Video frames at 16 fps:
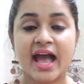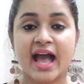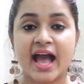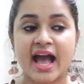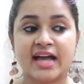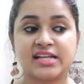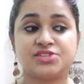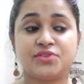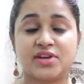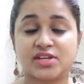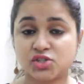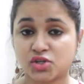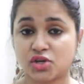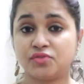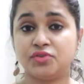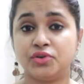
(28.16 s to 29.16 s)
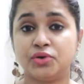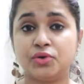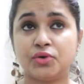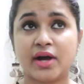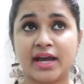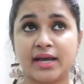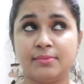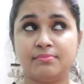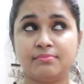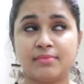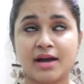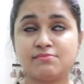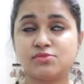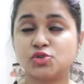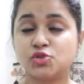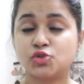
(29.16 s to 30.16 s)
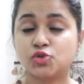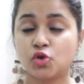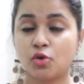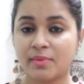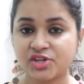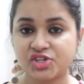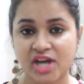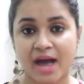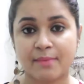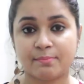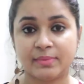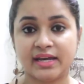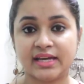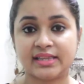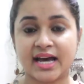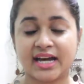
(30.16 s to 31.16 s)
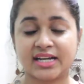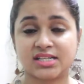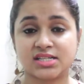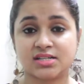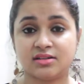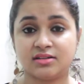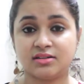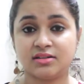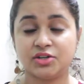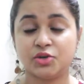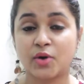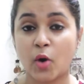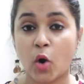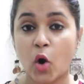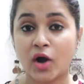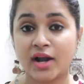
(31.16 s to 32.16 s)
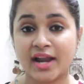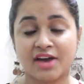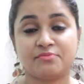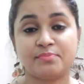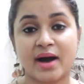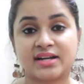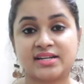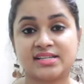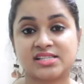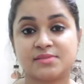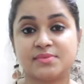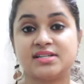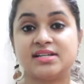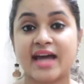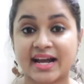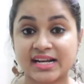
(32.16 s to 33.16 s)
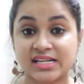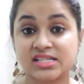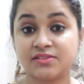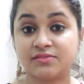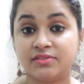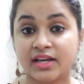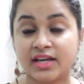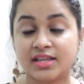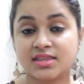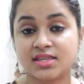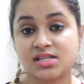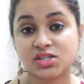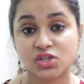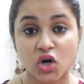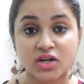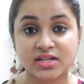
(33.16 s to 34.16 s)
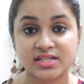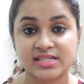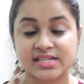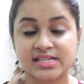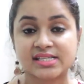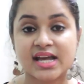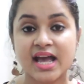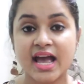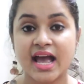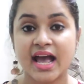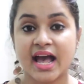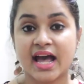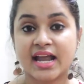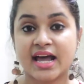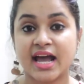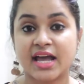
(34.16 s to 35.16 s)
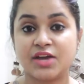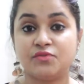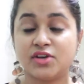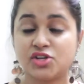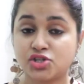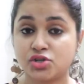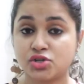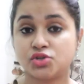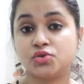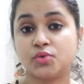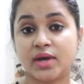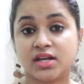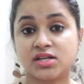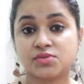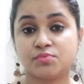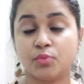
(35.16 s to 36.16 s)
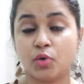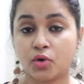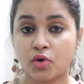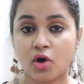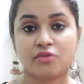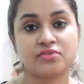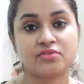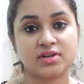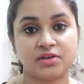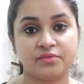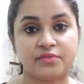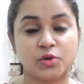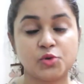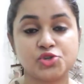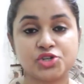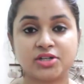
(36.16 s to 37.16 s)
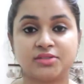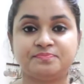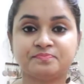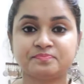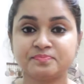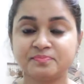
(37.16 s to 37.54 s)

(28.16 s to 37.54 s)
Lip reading: And rest of you, I'm so much happy that you all have participated actively in this contest, and I wish to do it more often in future.